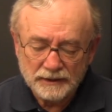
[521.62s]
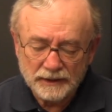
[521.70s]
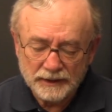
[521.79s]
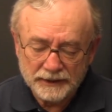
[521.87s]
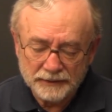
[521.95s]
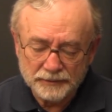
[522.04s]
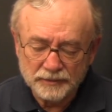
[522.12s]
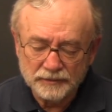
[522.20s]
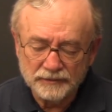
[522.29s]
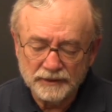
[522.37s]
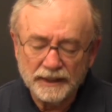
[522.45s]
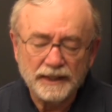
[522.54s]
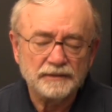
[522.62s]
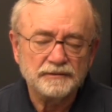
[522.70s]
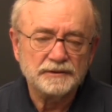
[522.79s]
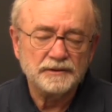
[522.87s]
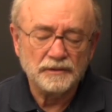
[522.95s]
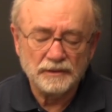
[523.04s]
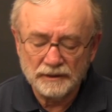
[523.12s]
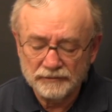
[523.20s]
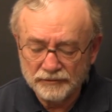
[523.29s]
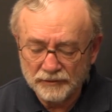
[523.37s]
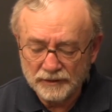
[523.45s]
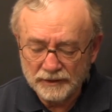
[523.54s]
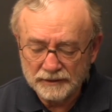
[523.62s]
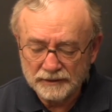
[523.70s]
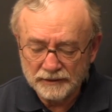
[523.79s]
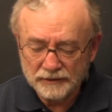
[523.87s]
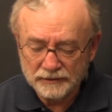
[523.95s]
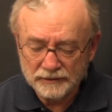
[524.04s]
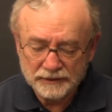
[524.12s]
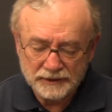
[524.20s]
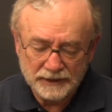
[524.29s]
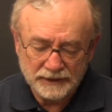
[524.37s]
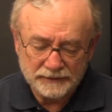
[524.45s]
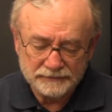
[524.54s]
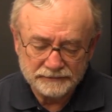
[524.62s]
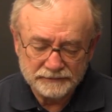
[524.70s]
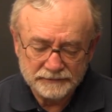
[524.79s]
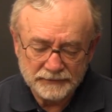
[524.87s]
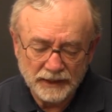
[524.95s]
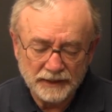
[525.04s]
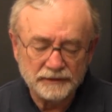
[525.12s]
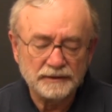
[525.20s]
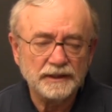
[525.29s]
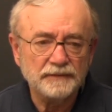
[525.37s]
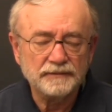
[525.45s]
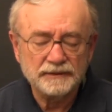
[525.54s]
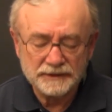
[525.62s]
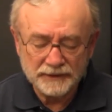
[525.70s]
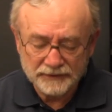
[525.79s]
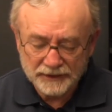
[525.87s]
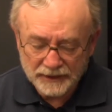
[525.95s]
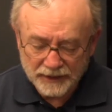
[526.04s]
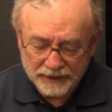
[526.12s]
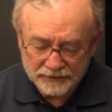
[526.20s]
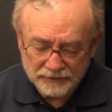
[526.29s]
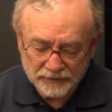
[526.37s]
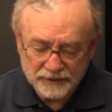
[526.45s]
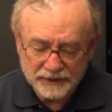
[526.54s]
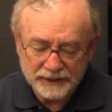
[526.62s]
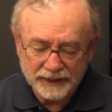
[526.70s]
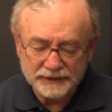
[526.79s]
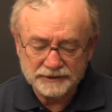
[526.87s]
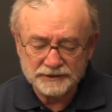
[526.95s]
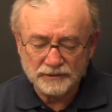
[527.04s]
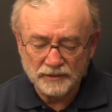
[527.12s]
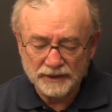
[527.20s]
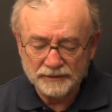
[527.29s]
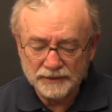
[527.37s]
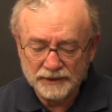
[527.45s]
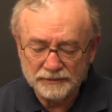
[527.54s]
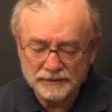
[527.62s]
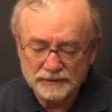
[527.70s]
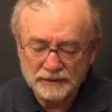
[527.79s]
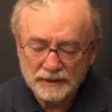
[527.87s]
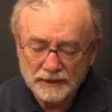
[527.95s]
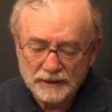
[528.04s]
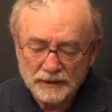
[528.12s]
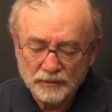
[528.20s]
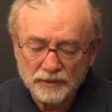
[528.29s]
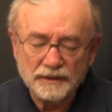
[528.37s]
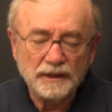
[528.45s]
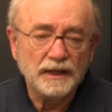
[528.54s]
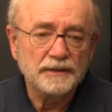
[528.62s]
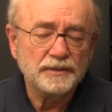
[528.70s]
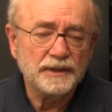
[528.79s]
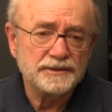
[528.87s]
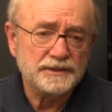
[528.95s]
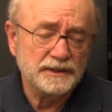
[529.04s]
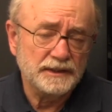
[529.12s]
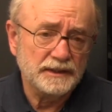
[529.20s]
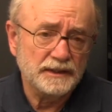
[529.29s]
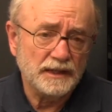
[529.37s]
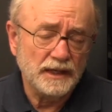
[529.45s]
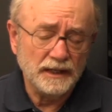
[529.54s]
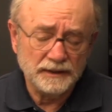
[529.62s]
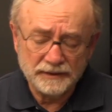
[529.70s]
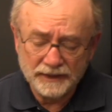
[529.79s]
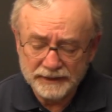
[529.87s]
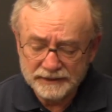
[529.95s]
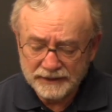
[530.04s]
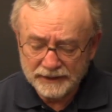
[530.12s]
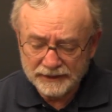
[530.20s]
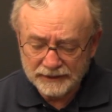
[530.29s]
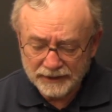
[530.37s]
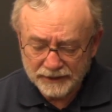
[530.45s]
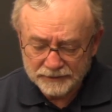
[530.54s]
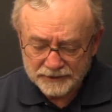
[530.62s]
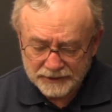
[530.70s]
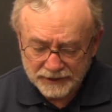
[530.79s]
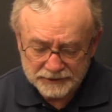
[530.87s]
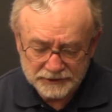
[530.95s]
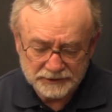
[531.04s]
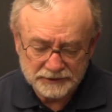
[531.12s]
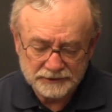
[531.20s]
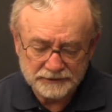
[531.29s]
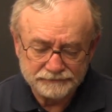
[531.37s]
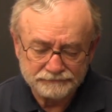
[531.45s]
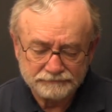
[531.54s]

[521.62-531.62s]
in approval out of a total of 413. 179 voted against the White Paper, with an unprecedented 110 abstentions.